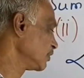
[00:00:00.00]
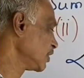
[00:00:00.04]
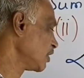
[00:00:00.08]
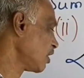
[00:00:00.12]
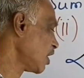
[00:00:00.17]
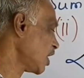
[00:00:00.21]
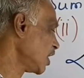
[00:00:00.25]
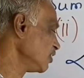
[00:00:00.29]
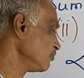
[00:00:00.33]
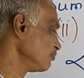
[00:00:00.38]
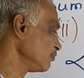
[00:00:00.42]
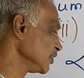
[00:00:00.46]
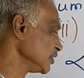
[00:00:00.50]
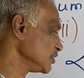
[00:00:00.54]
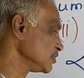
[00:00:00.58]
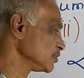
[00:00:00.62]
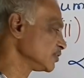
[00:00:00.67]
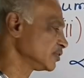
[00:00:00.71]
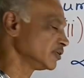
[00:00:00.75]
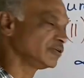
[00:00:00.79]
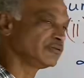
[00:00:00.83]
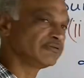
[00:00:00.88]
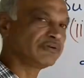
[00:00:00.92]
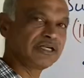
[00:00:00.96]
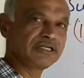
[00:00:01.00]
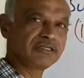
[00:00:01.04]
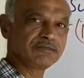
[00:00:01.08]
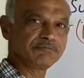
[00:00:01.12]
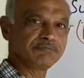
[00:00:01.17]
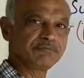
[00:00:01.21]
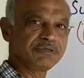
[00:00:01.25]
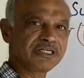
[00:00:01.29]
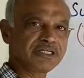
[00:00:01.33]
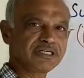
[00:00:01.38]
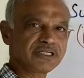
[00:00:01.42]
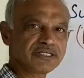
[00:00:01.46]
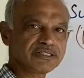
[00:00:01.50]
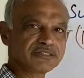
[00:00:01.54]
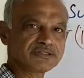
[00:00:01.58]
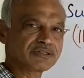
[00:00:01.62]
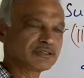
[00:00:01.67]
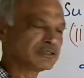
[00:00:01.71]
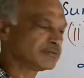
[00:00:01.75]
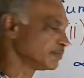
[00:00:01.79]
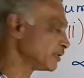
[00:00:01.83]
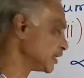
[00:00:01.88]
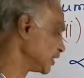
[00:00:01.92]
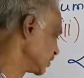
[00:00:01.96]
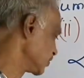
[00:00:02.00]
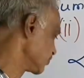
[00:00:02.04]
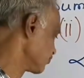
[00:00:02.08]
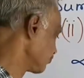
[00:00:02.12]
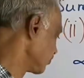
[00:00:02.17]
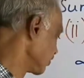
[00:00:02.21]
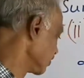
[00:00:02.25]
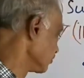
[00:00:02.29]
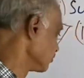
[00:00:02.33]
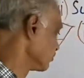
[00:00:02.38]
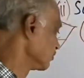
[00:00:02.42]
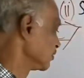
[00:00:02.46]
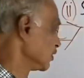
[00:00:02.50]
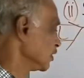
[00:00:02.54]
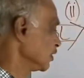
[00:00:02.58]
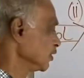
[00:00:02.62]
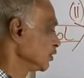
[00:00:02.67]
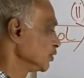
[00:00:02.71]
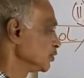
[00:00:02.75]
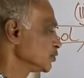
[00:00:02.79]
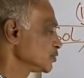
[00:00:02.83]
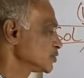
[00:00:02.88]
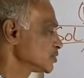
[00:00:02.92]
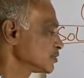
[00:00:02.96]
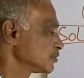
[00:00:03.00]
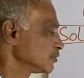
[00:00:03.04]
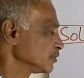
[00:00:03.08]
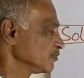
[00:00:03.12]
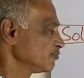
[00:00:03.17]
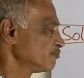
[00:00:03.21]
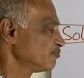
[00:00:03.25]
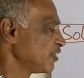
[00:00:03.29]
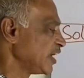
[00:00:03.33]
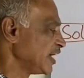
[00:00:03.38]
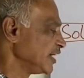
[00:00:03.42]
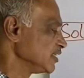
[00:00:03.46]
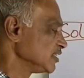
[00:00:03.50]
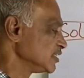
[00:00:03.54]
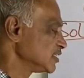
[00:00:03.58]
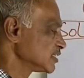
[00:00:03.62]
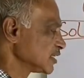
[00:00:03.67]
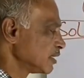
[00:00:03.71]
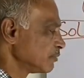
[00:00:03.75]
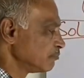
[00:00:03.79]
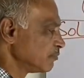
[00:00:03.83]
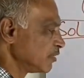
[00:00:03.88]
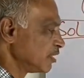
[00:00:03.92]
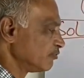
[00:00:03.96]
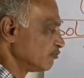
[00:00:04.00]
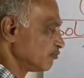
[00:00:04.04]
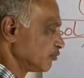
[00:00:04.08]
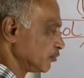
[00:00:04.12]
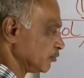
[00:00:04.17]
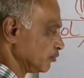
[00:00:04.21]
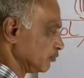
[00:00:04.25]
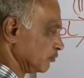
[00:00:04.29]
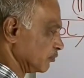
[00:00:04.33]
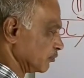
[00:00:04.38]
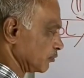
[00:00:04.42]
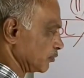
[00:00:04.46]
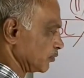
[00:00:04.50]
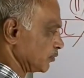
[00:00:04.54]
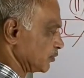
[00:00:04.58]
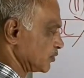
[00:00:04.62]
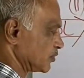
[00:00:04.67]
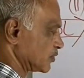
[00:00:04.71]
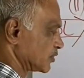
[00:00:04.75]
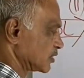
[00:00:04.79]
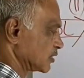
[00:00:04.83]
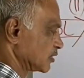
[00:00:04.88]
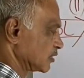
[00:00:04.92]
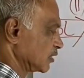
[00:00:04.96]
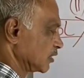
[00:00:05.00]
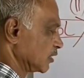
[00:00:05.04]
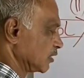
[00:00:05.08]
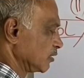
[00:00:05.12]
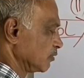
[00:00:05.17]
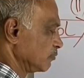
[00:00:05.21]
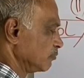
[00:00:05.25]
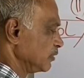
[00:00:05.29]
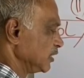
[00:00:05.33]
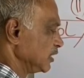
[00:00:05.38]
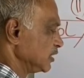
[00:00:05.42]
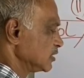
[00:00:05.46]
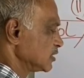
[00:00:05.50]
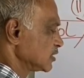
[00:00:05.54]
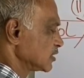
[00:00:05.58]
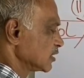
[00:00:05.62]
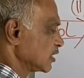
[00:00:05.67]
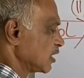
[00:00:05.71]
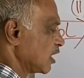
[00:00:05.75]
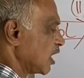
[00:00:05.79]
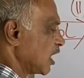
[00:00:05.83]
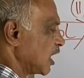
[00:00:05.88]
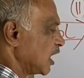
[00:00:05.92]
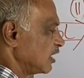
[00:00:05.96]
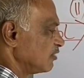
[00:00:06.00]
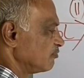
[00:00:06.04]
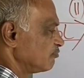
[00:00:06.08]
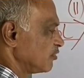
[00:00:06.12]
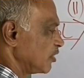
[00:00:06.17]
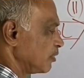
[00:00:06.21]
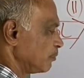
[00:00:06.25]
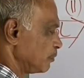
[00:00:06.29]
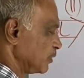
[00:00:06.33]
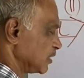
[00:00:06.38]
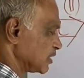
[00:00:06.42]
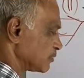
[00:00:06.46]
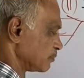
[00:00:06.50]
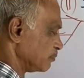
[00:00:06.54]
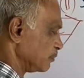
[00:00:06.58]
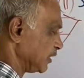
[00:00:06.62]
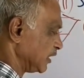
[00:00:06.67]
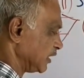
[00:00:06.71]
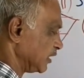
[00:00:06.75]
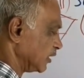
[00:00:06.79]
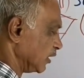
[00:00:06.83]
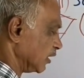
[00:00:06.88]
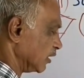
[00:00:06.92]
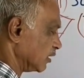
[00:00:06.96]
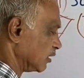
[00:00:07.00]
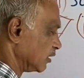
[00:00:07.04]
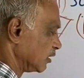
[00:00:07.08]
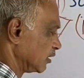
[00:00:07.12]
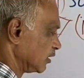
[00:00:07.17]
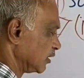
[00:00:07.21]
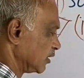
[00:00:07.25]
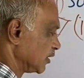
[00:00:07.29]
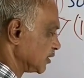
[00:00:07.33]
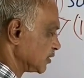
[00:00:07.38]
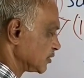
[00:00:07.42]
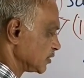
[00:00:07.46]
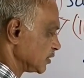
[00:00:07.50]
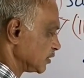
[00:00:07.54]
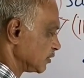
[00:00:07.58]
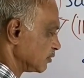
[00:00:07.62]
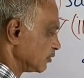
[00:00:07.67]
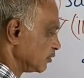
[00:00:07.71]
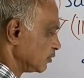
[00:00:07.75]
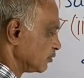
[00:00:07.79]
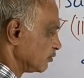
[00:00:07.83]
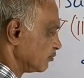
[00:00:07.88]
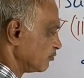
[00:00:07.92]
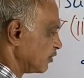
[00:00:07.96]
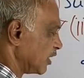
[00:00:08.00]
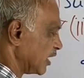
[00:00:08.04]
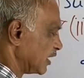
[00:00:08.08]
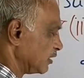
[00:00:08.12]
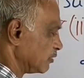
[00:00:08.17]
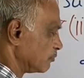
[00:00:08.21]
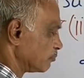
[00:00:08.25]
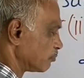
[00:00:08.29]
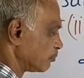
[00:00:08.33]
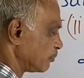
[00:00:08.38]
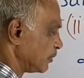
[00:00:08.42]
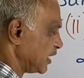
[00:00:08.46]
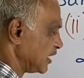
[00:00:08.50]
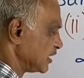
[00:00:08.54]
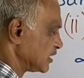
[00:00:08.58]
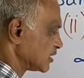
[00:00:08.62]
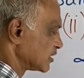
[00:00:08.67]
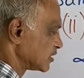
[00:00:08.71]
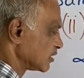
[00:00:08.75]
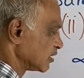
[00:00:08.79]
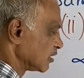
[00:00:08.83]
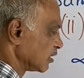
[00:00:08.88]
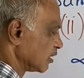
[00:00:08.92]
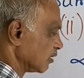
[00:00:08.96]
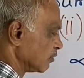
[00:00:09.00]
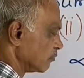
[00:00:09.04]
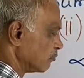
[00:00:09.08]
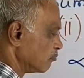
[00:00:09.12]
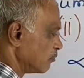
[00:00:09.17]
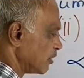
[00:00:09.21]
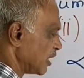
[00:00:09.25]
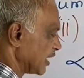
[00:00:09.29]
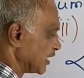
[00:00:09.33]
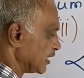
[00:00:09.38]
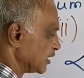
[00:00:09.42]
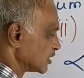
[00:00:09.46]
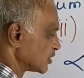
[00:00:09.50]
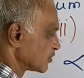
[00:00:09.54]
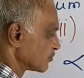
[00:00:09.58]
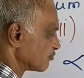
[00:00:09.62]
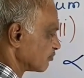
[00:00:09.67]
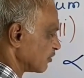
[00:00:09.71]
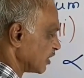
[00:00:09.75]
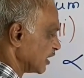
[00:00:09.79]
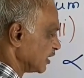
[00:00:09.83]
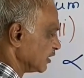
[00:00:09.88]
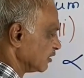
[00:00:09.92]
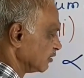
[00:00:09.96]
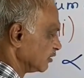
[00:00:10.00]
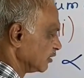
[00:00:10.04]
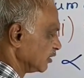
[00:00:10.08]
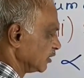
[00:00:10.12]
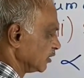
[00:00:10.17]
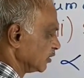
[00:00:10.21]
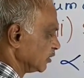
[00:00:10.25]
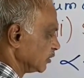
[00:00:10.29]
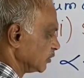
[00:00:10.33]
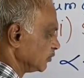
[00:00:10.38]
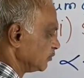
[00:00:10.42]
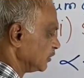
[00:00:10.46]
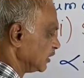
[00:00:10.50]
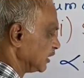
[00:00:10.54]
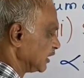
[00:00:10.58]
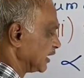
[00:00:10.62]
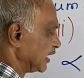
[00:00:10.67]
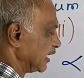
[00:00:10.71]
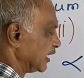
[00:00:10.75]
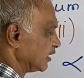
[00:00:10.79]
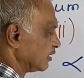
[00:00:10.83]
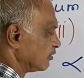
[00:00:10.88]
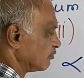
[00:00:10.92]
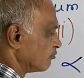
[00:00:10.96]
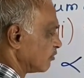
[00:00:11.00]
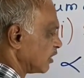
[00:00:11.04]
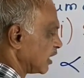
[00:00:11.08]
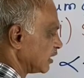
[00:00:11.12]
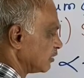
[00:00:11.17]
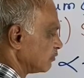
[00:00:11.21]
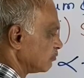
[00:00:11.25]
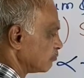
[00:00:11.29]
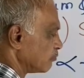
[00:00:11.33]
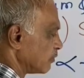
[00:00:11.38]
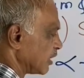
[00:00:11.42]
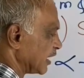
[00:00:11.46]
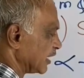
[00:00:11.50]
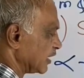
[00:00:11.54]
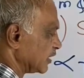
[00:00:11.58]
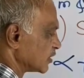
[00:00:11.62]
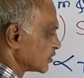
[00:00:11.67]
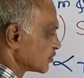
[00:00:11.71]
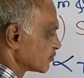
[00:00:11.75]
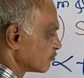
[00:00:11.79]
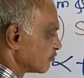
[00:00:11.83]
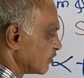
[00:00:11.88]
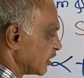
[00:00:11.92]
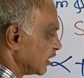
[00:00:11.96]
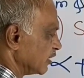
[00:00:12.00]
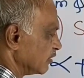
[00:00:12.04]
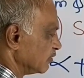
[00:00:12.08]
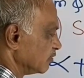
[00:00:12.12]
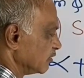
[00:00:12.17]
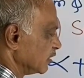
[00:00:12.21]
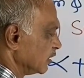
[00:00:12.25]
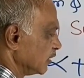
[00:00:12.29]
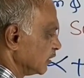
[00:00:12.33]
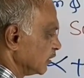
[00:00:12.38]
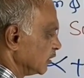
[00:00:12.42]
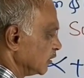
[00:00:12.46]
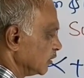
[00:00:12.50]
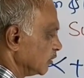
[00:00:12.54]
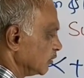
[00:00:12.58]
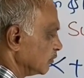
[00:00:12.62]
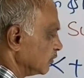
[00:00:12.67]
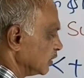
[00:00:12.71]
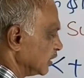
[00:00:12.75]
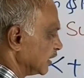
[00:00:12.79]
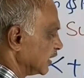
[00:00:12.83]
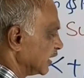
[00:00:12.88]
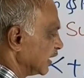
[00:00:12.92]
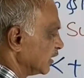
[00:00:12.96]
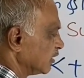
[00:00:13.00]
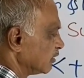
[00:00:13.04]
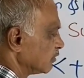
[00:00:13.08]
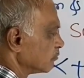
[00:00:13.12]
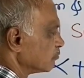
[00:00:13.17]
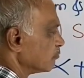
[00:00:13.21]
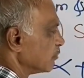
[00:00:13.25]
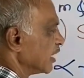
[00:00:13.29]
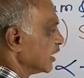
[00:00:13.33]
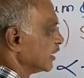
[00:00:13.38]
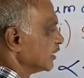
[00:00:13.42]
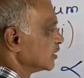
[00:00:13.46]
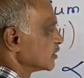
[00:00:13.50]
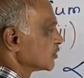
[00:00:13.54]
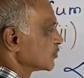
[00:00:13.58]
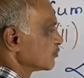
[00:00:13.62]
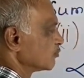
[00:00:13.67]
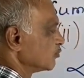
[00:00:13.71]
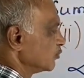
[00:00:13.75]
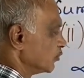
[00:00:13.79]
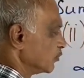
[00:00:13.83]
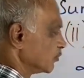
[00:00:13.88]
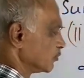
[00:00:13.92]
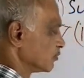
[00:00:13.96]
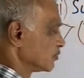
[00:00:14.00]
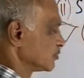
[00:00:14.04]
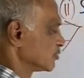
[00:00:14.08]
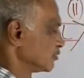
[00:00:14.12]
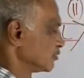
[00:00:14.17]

Alpha is equal to 1, beta is equal to minus 5. You find the sum of roots, means alpha plus beta is equal to 1 plus minus 5. You will get 1 minus 5. You will get minus 4.